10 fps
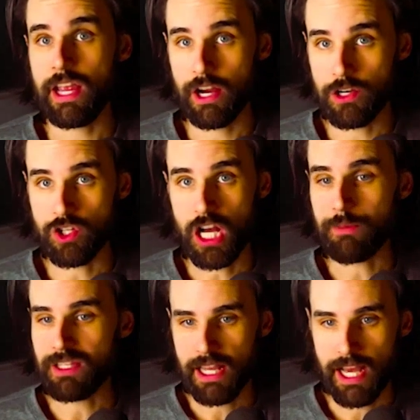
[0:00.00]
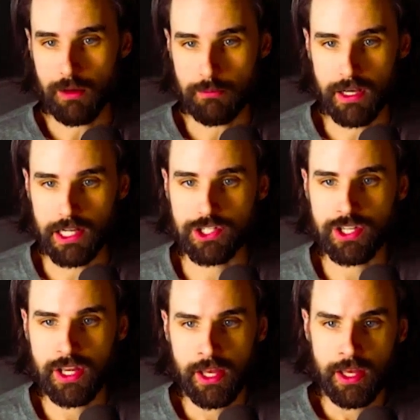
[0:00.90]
airdrops and how much.